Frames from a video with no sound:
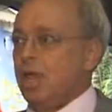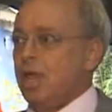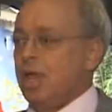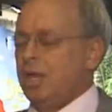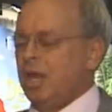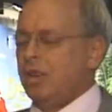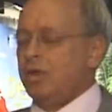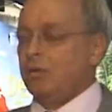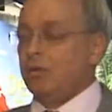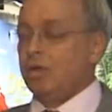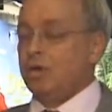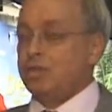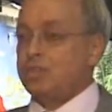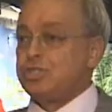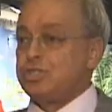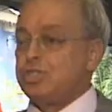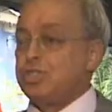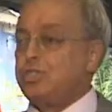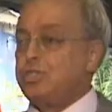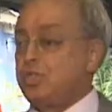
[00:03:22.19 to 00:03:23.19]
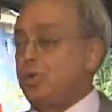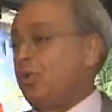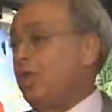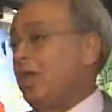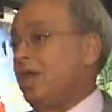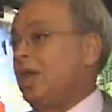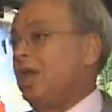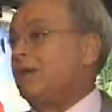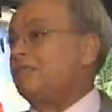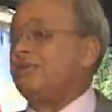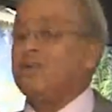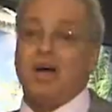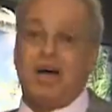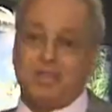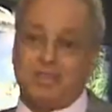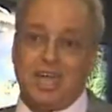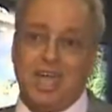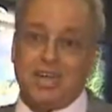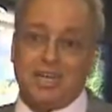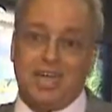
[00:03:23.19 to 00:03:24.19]
In other words, the shooting
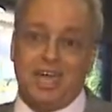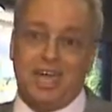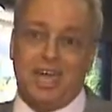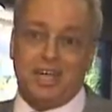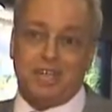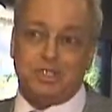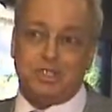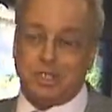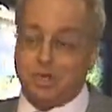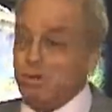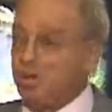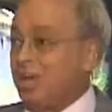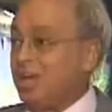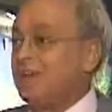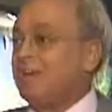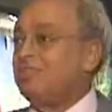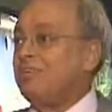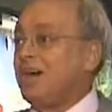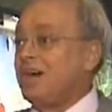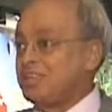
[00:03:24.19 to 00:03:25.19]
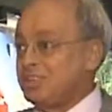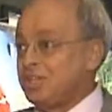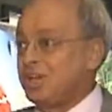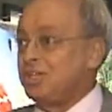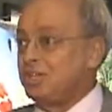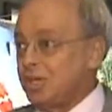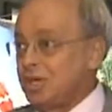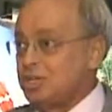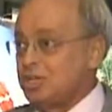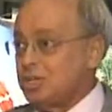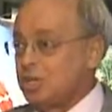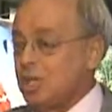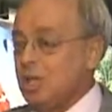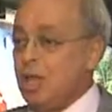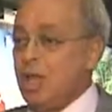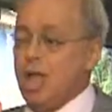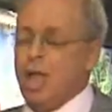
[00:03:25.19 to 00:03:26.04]
of taking and shooting of hostages.